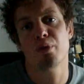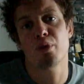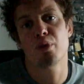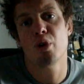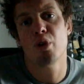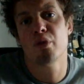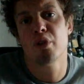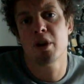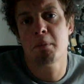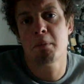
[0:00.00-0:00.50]

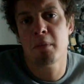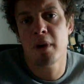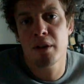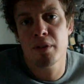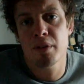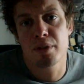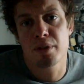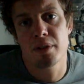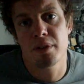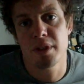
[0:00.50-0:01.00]
For over a
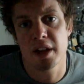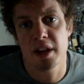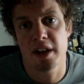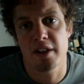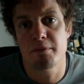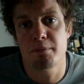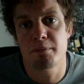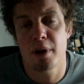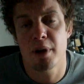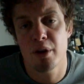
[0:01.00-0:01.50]
month, they
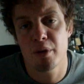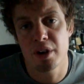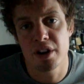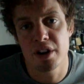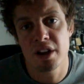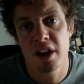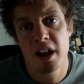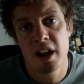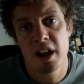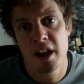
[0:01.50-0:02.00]
have
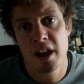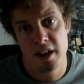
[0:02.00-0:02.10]
buried